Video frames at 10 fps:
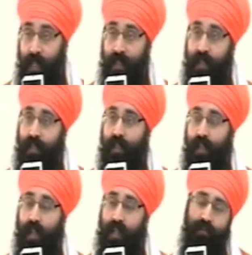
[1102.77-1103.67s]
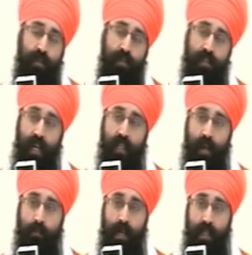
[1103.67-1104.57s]
method. And have you
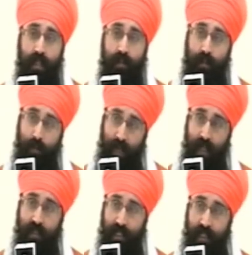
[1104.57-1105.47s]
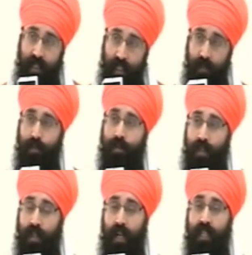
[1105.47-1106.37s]
recited that method from the Pan Singh to get them to
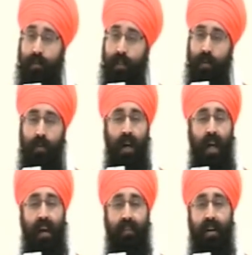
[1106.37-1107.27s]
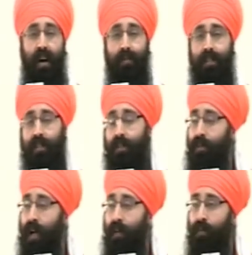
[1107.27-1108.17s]
the Ardas Minti? Whatever obstacle
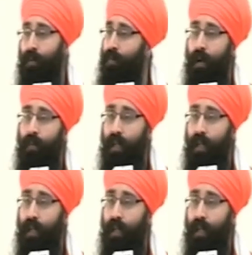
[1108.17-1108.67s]
you have will be